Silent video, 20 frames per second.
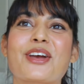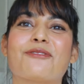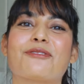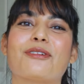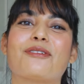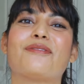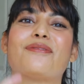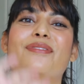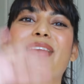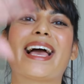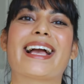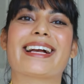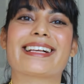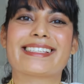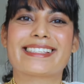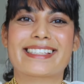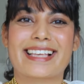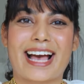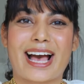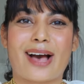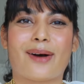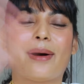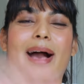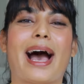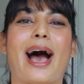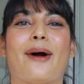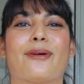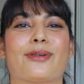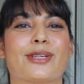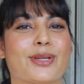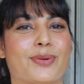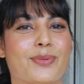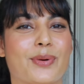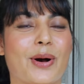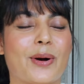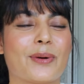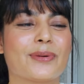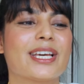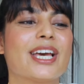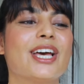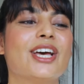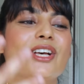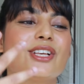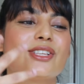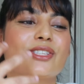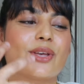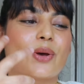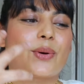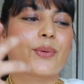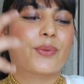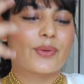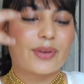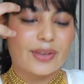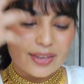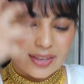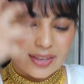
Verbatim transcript: reflects our outer world. So